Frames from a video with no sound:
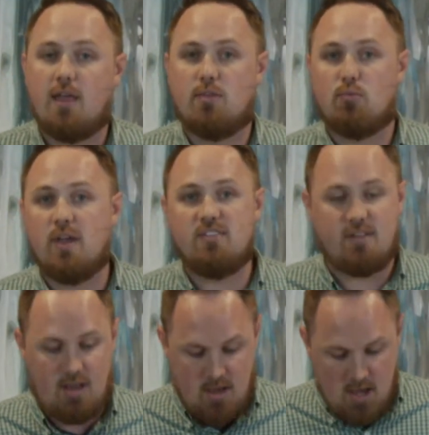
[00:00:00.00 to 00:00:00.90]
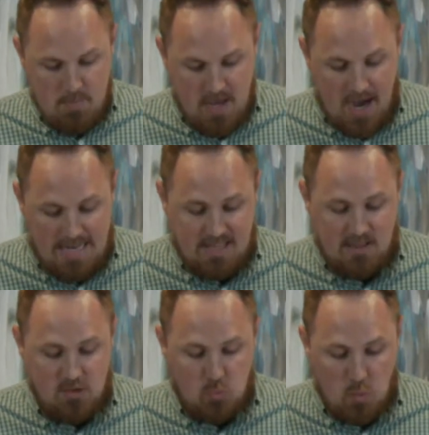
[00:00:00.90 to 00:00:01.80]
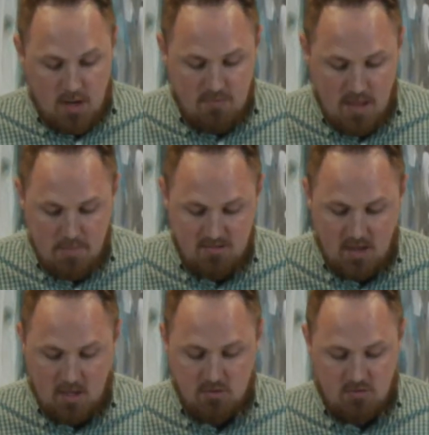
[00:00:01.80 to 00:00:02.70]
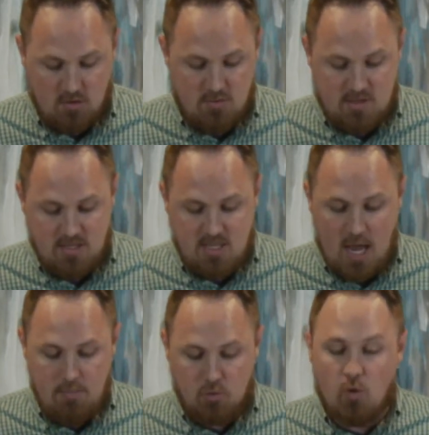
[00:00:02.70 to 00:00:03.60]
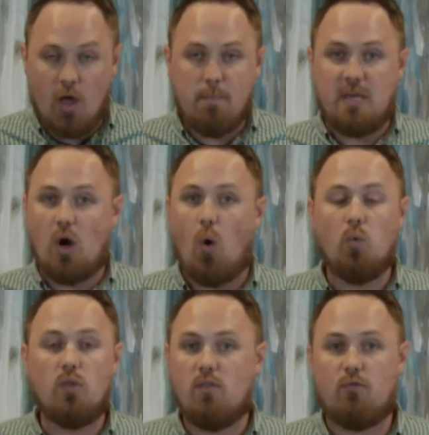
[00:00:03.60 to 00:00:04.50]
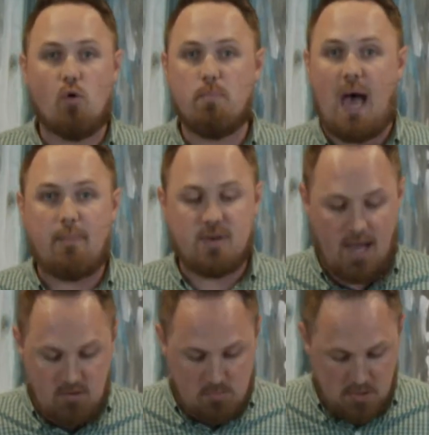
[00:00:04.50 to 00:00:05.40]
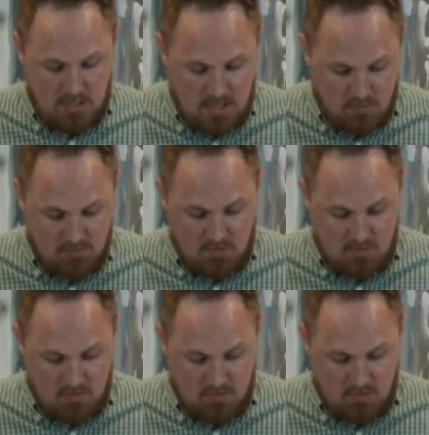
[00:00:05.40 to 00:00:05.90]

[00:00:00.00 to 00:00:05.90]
And the reasoning behind that, at least one of them, is a concern that the table be only for baptized believers.